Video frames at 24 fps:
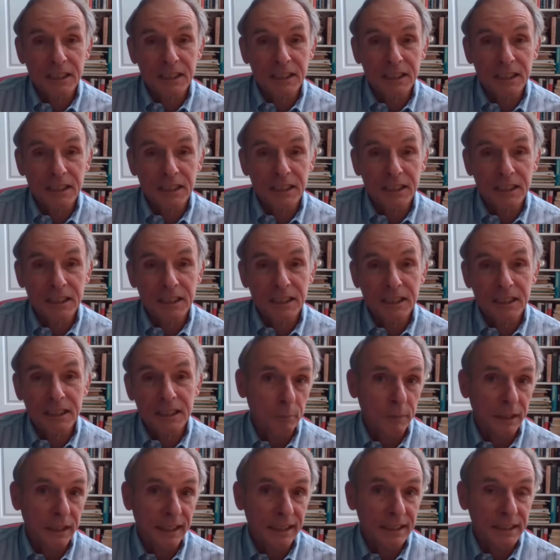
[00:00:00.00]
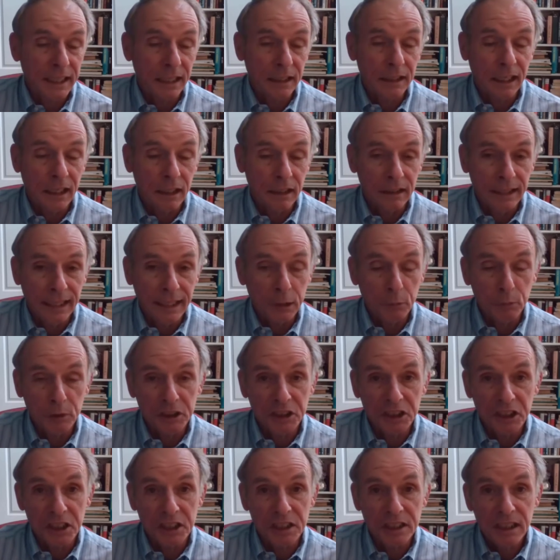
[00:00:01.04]
powerful environment. It's got a lot of
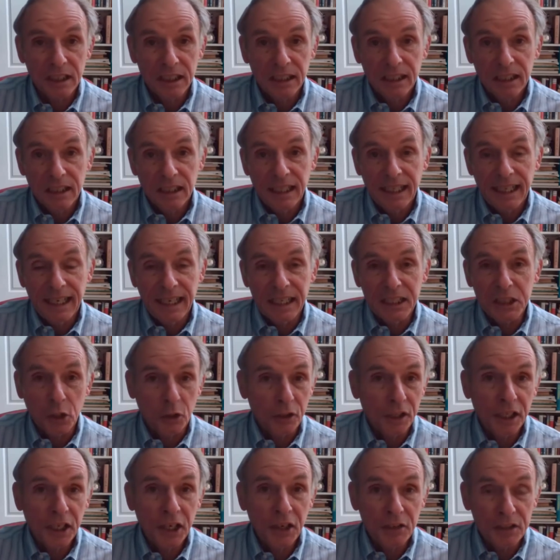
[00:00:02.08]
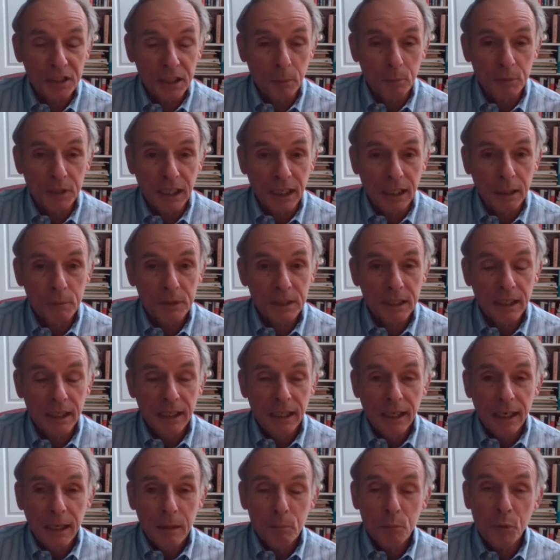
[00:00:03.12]
languages, and it's hard to use sometimes.
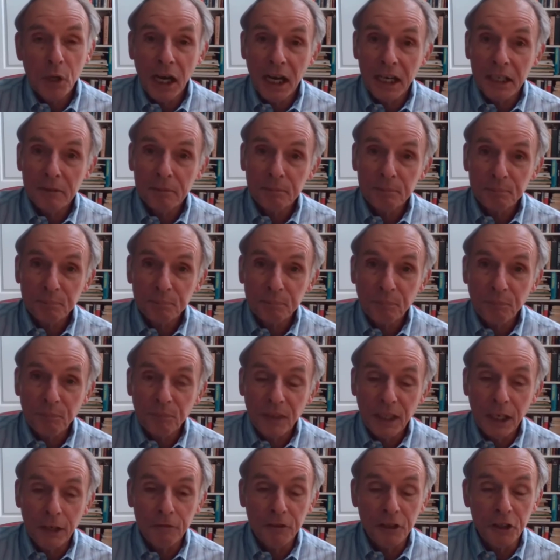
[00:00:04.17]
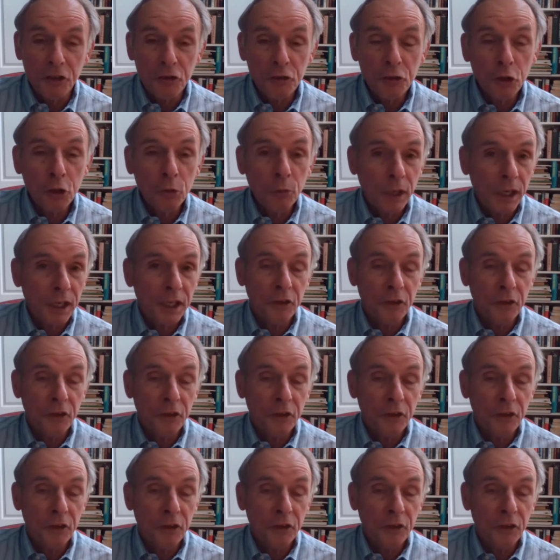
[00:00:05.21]
But if you do want to
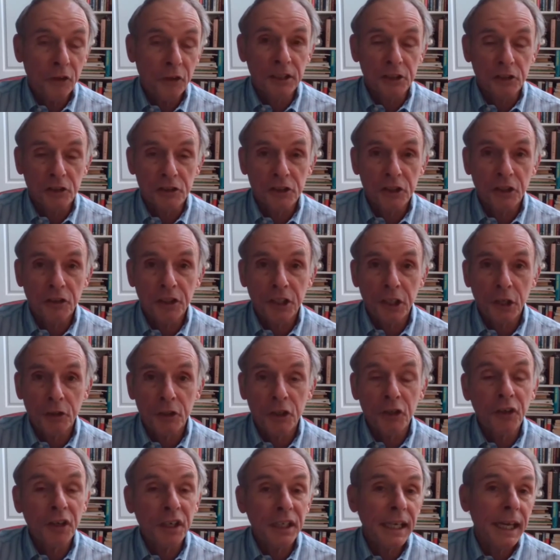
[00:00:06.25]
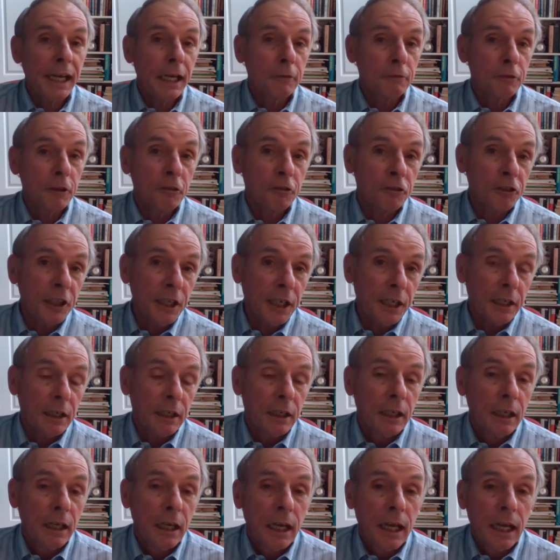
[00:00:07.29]
use Visual Studio, you can get it for free.
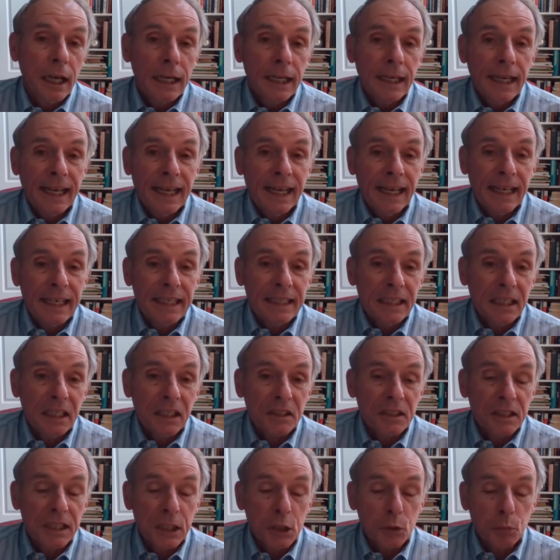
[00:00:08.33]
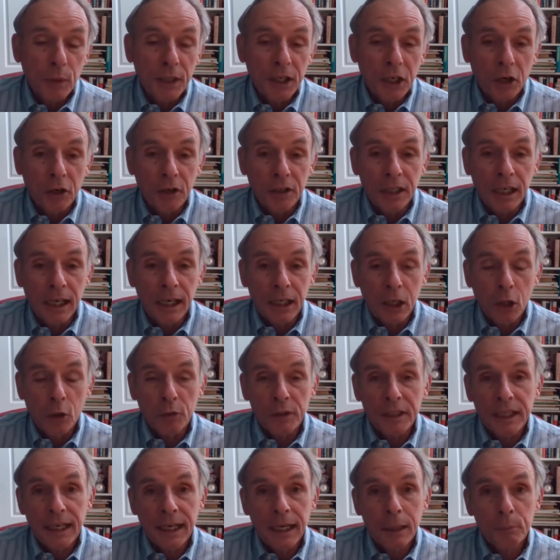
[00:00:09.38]
And since we are not
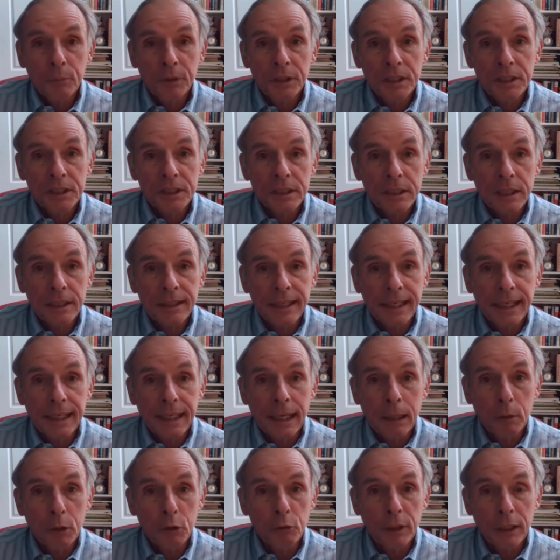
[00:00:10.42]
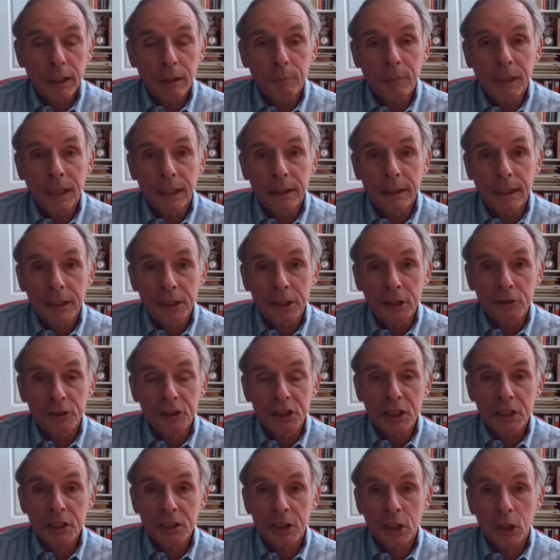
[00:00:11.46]
on campus, then I would recommend that you
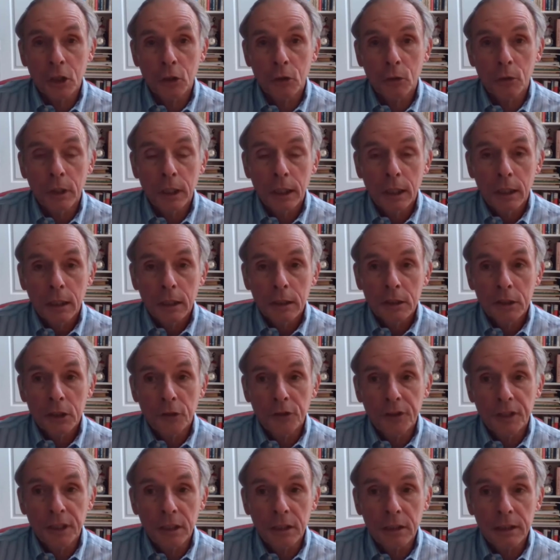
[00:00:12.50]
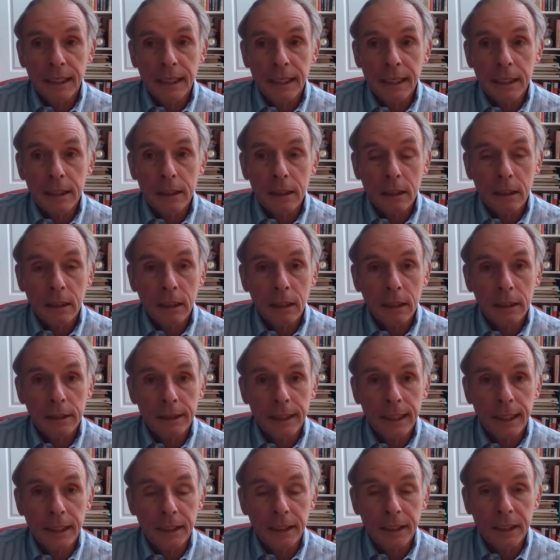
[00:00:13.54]
just go to the link
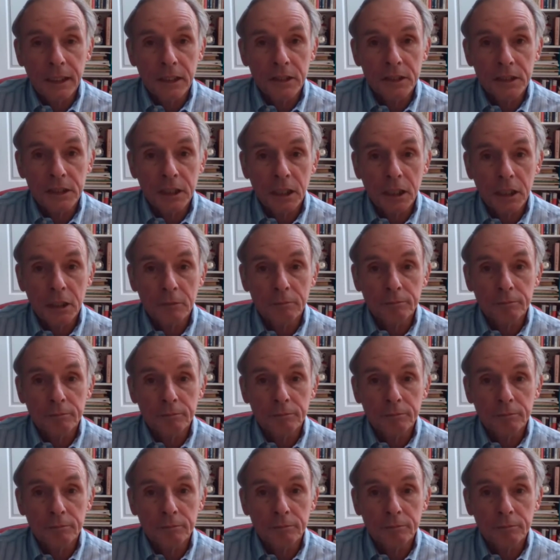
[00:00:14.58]
that is